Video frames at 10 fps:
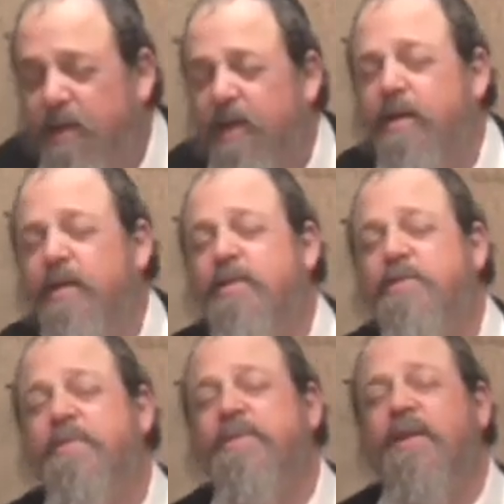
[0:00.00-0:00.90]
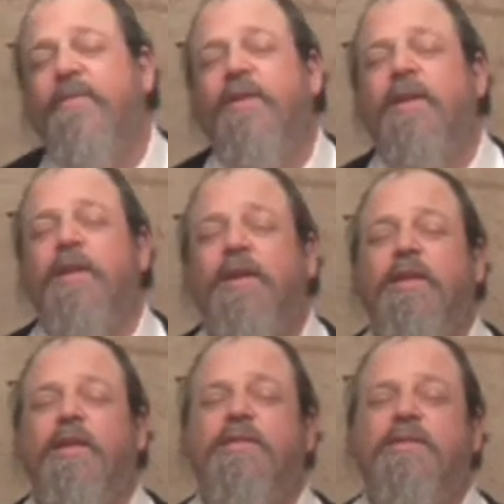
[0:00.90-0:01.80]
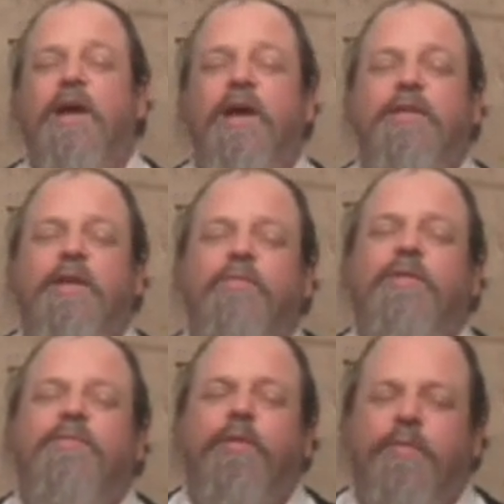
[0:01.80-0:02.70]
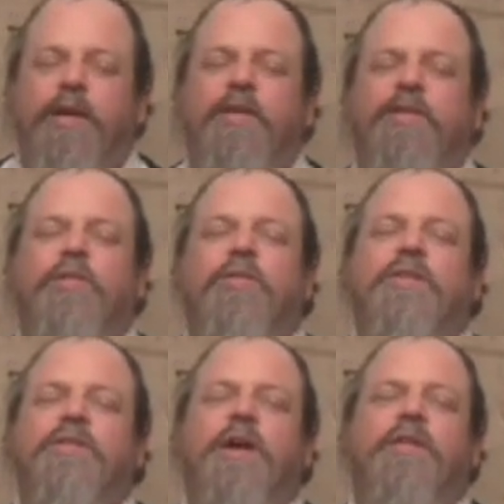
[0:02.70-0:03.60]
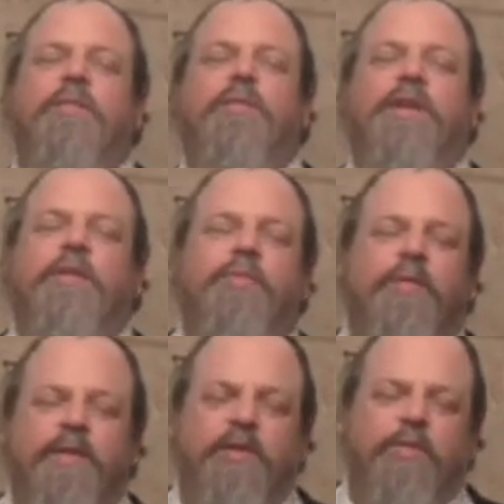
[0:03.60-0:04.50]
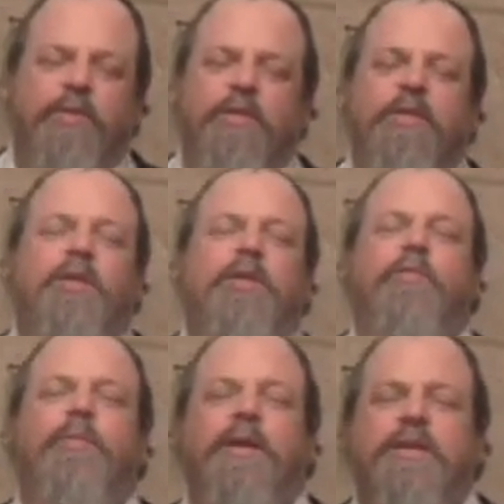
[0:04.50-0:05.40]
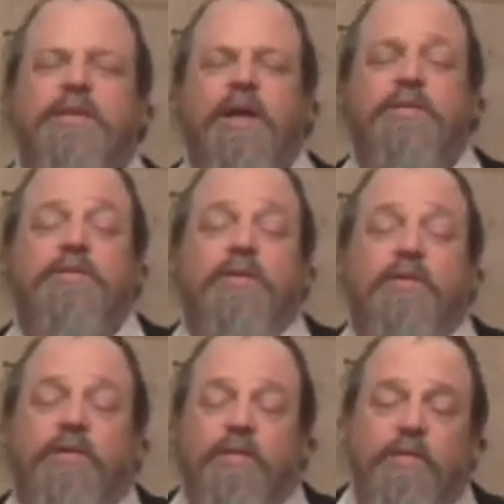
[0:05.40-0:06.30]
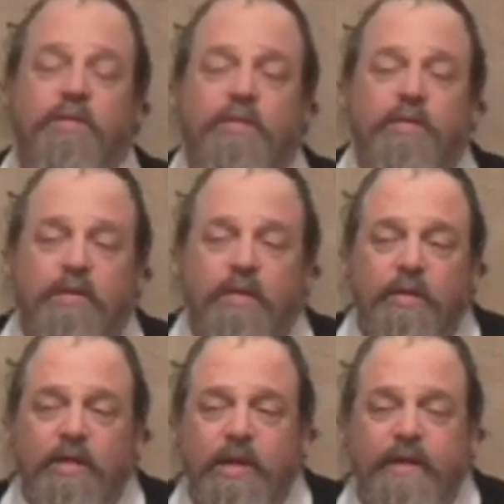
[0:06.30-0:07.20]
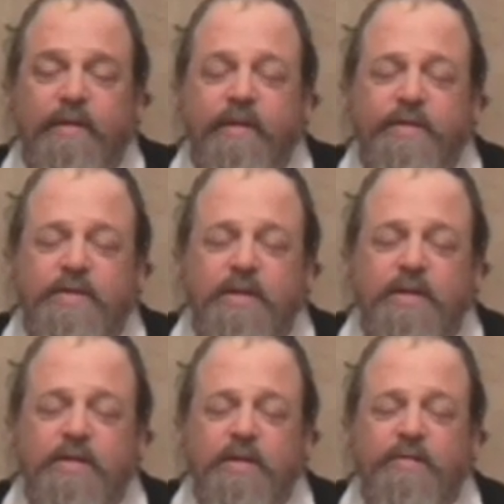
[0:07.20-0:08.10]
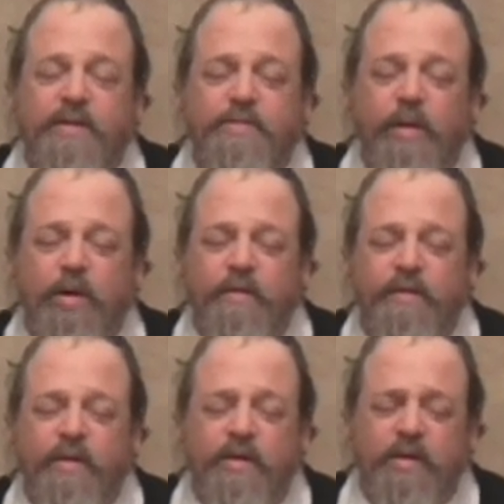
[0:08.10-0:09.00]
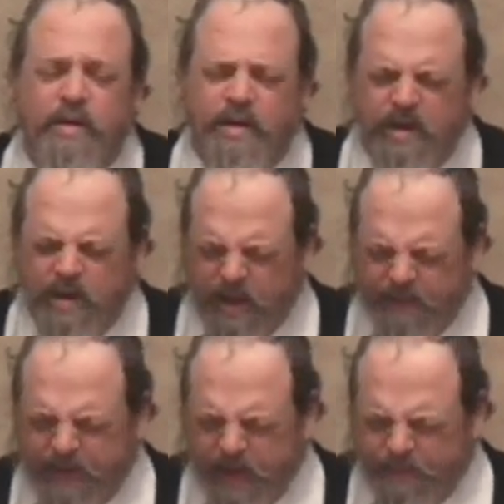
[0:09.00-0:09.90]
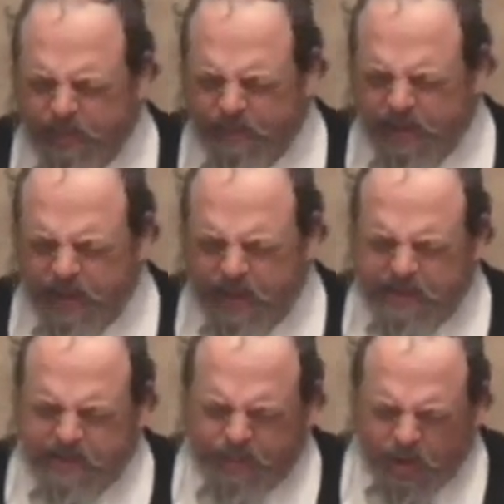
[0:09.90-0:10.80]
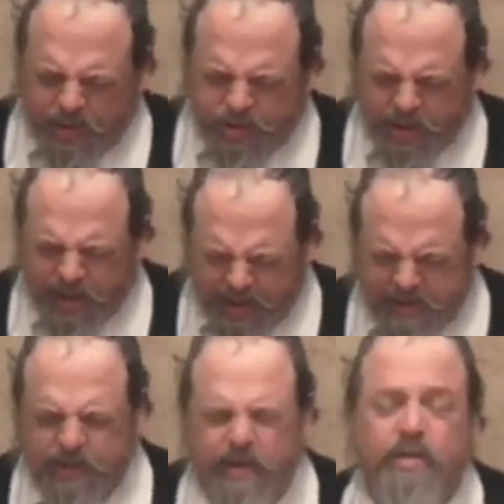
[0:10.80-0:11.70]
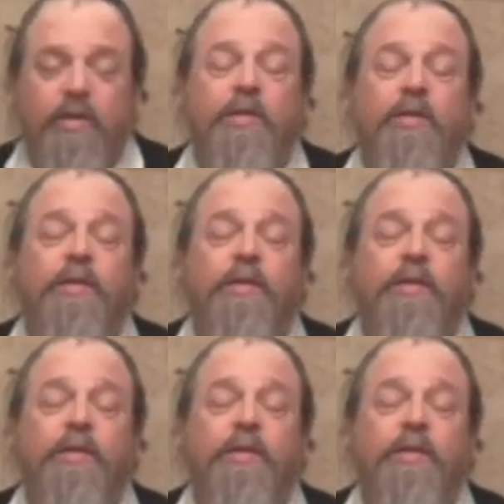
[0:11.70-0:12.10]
That it's specifically the side that we permitted you, and the side that we didn't permit you, remains us. Even if it's part of an implement that has a partial heter.